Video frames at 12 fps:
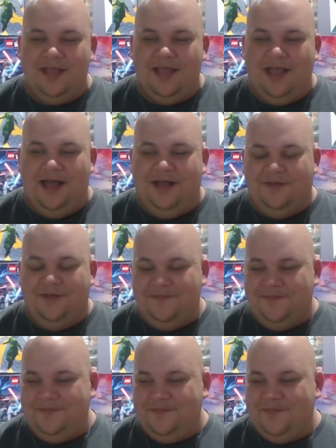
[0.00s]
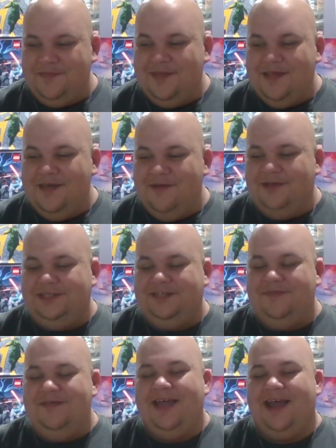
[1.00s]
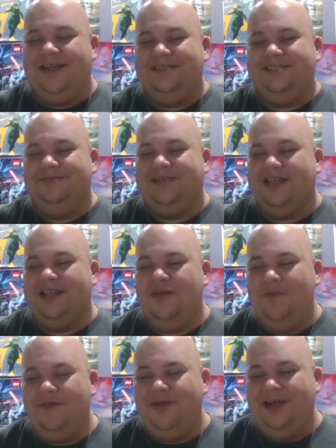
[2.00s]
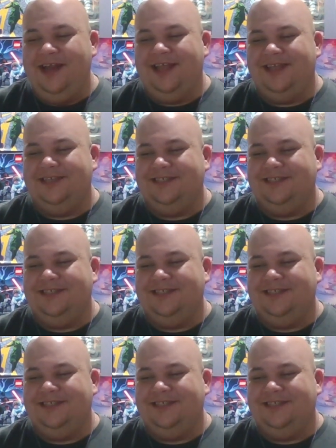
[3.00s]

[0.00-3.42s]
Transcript: Um which to me kind of seems like a little bit ridiculous.